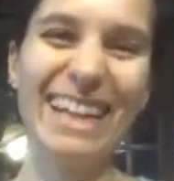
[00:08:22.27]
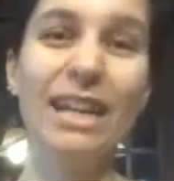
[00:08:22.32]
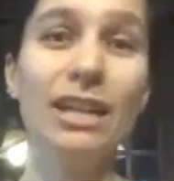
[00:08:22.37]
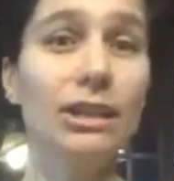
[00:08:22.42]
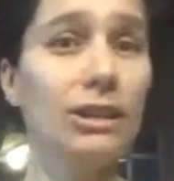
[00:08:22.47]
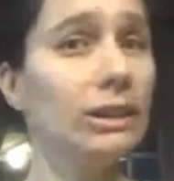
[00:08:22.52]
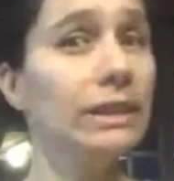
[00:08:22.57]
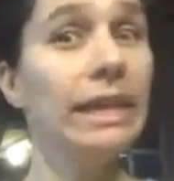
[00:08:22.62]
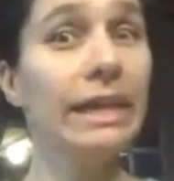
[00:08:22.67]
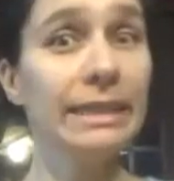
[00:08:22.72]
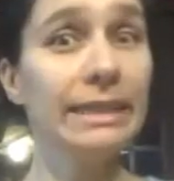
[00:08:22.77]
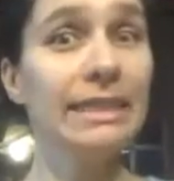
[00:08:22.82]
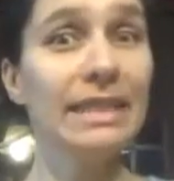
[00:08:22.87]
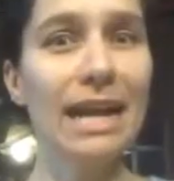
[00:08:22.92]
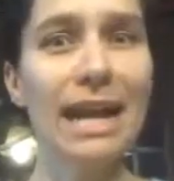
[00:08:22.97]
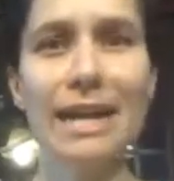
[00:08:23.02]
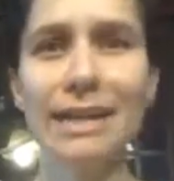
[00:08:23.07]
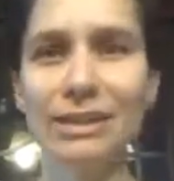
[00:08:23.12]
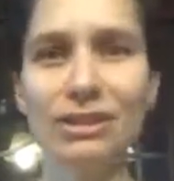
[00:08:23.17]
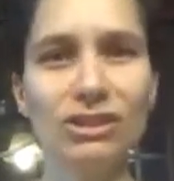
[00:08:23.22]
You're
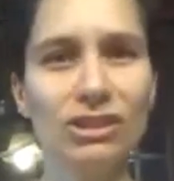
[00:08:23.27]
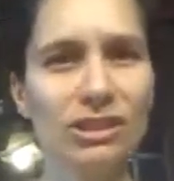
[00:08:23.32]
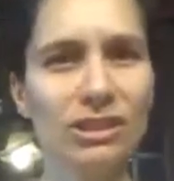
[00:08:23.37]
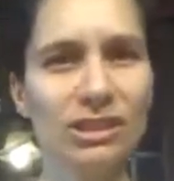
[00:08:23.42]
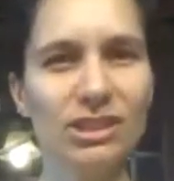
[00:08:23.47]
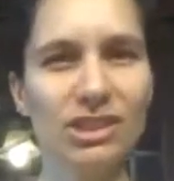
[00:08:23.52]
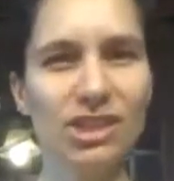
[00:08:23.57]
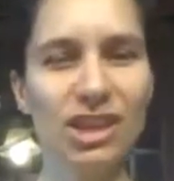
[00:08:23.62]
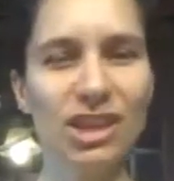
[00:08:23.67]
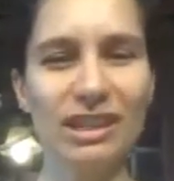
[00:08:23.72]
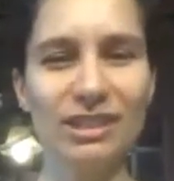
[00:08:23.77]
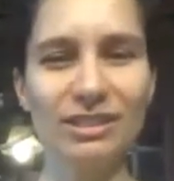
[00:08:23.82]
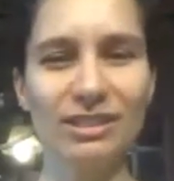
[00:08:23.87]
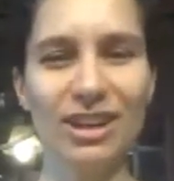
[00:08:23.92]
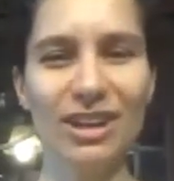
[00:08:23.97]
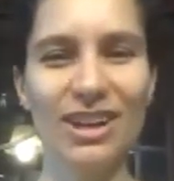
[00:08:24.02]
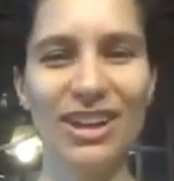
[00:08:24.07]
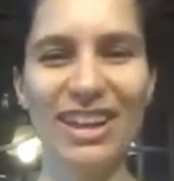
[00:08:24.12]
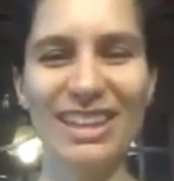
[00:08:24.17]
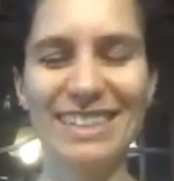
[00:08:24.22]
99 and you're still a child.
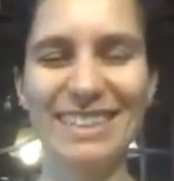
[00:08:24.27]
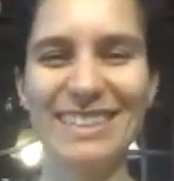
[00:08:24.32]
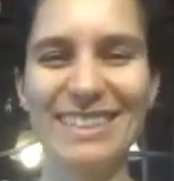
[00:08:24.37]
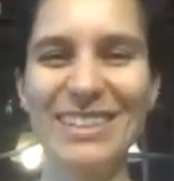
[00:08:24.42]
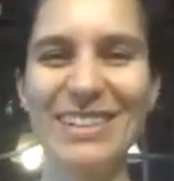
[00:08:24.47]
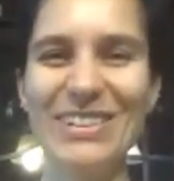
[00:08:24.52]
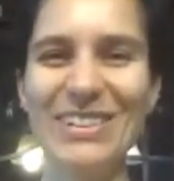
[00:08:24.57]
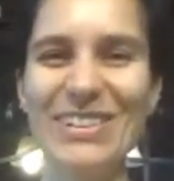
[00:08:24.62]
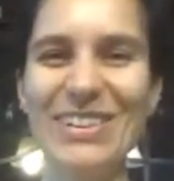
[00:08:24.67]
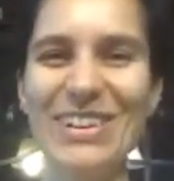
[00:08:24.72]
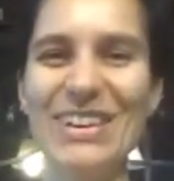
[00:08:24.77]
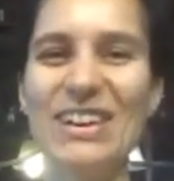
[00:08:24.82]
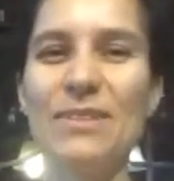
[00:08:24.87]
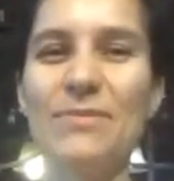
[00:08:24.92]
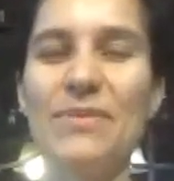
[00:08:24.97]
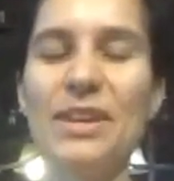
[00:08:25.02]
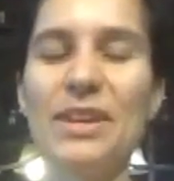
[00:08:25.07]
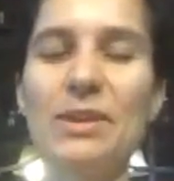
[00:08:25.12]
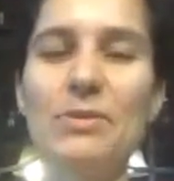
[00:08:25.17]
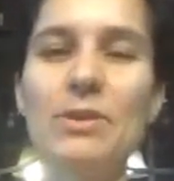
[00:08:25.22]
So
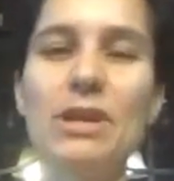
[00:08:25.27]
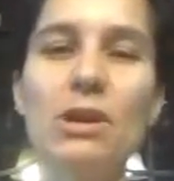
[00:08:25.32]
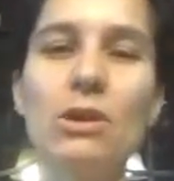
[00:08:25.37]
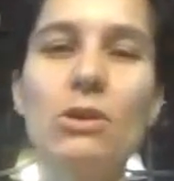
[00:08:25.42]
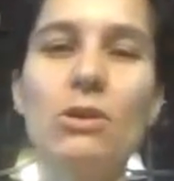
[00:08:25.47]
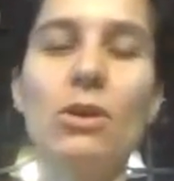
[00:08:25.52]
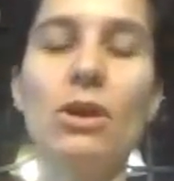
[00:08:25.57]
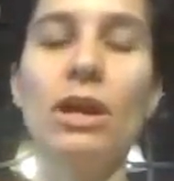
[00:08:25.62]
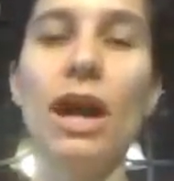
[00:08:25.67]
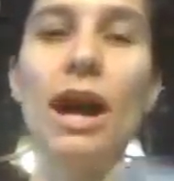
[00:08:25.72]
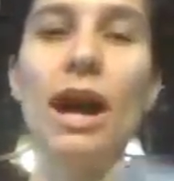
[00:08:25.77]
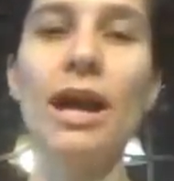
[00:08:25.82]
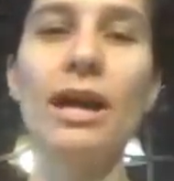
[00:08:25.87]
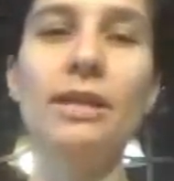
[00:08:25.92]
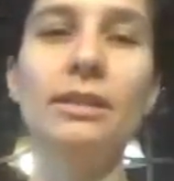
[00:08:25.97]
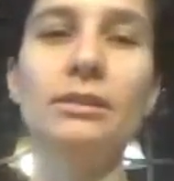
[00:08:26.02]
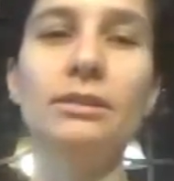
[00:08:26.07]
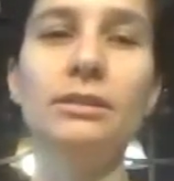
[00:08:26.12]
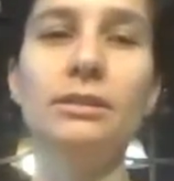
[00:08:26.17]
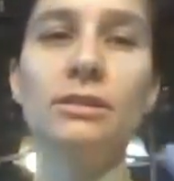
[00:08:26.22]
here we go. And